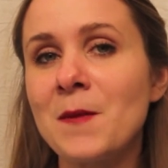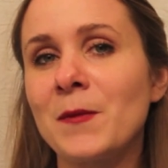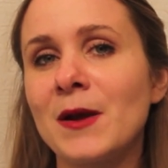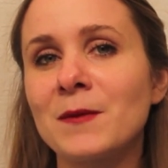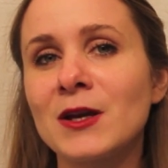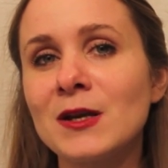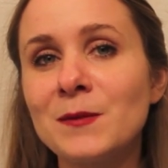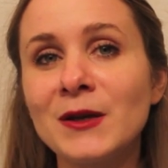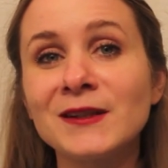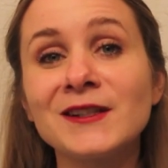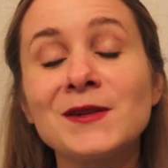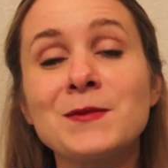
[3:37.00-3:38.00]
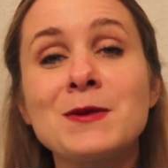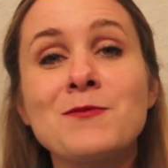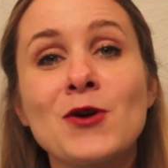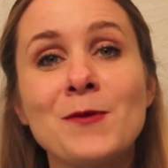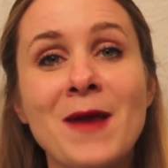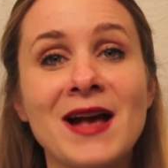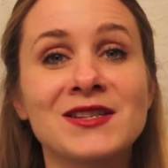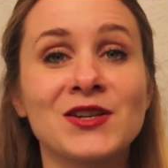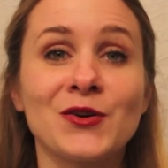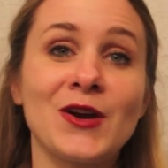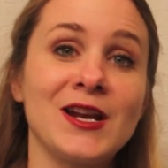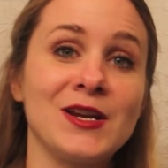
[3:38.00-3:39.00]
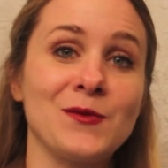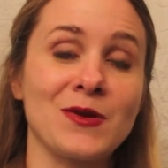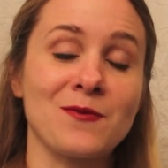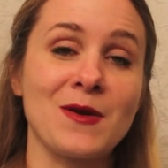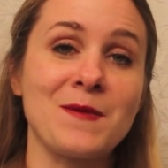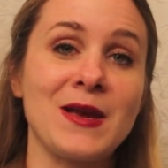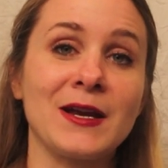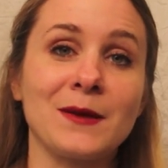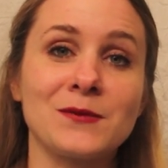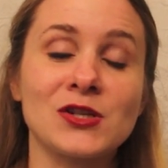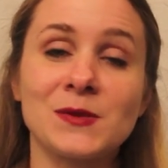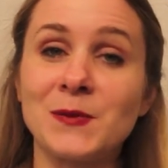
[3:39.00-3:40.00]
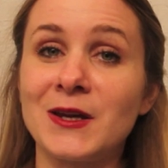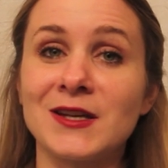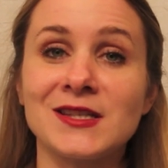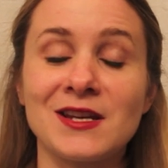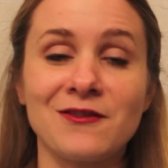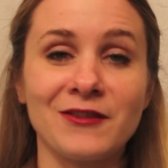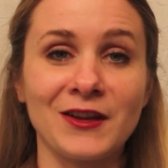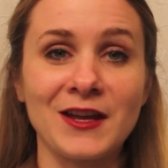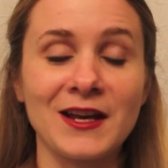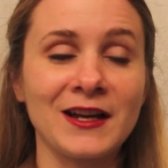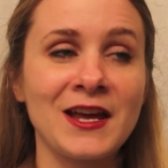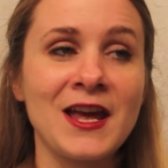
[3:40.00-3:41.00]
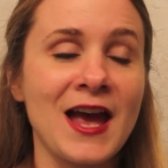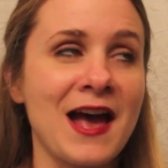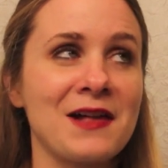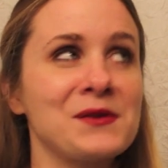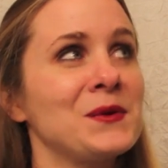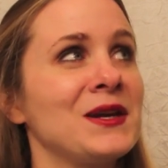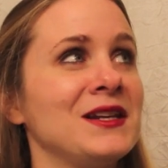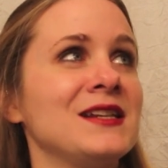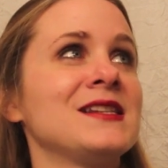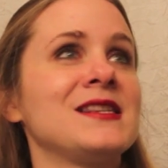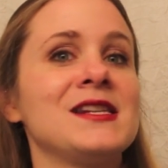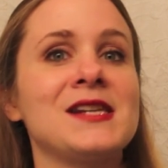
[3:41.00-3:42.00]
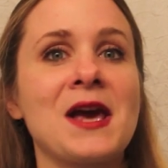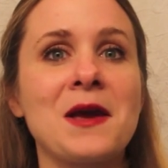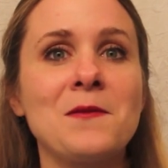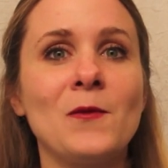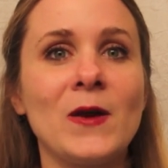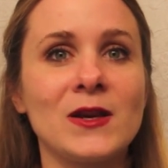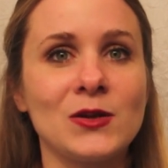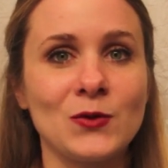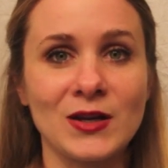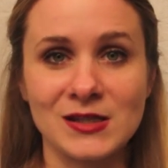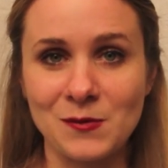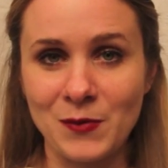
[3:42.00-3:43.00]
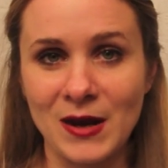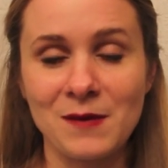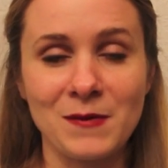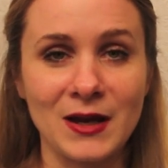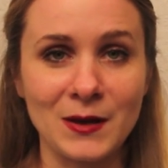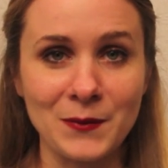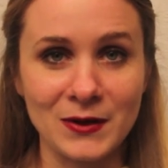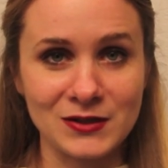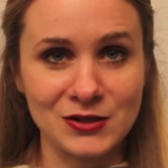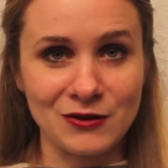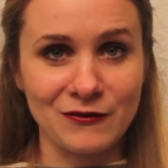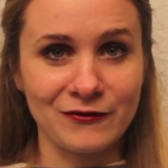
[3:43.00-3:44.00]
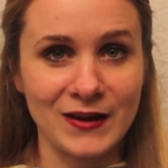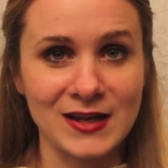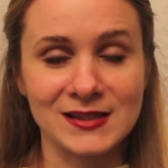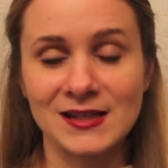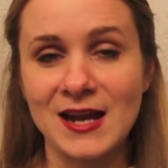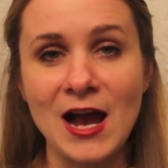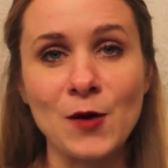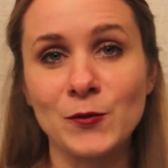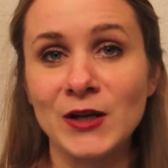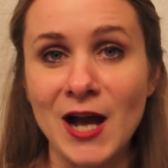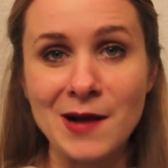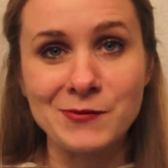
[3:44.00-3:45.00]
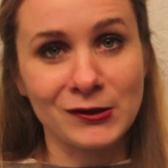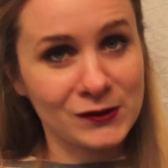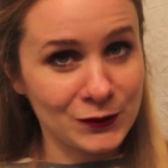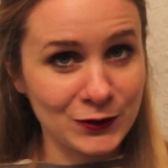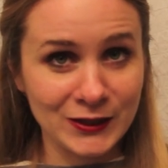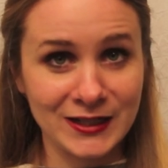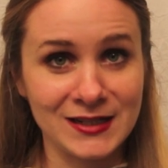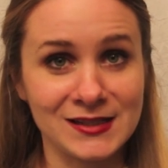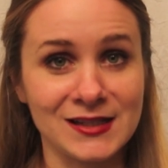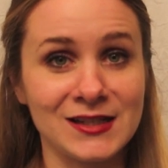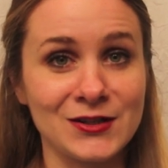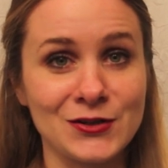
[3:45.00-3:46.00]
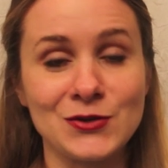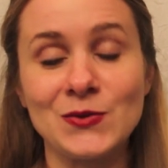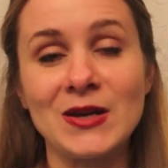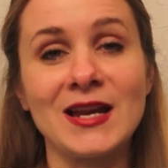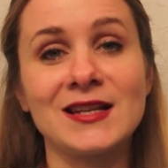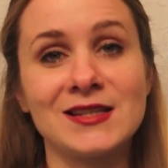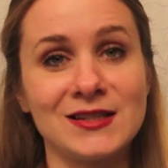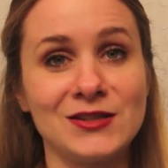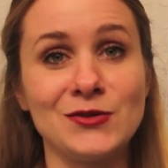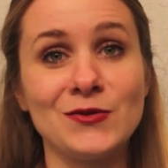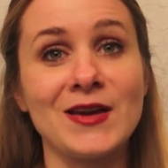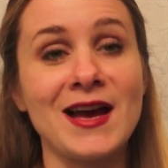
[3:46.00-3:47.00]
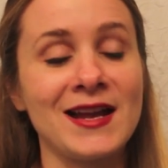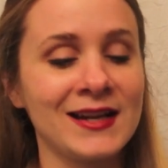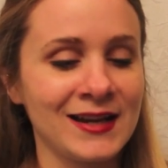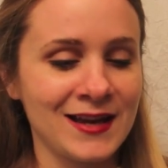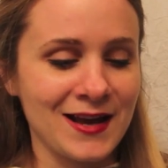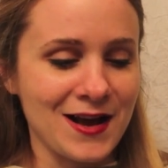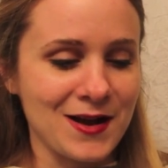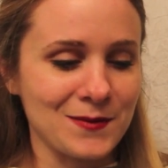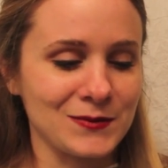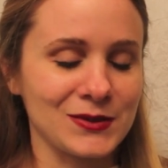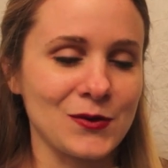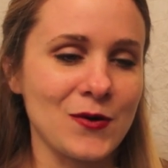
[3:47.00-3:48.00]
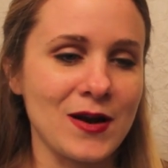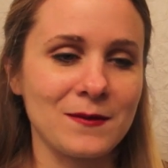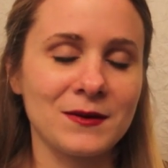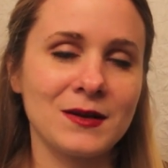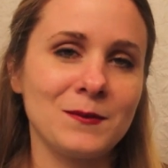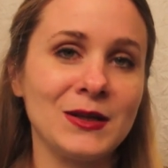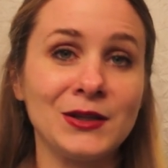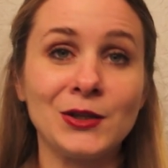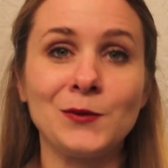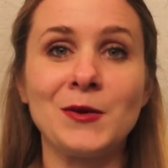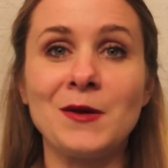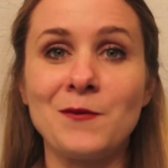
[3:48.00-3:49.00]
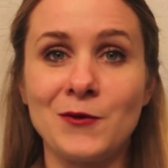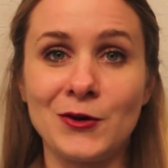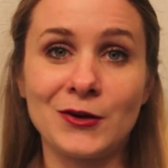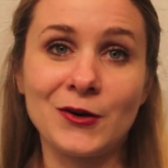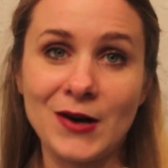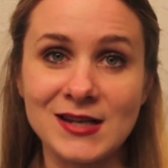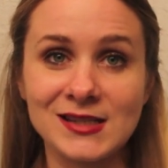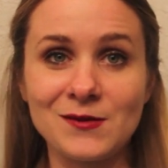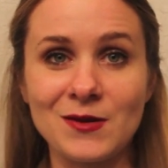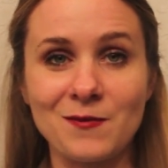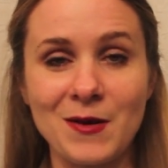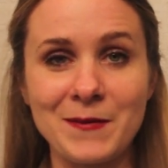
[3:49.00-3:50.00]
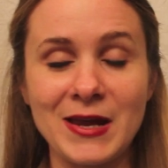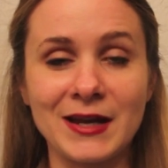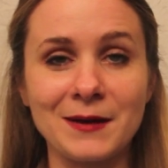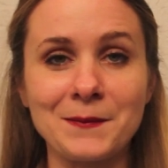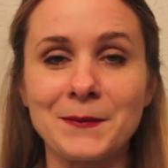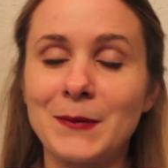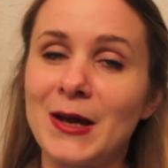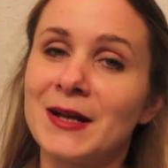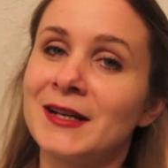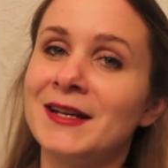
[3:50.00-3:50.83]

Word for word: but I'm going to be a little bit more masquerade-y with my makeup, just because I feel like Halloween is the time when you get to paint makeup onto your face, and how many opportunities a year do we get to do that? Um, so I'm going to be a little bit more crazy with my makeup, but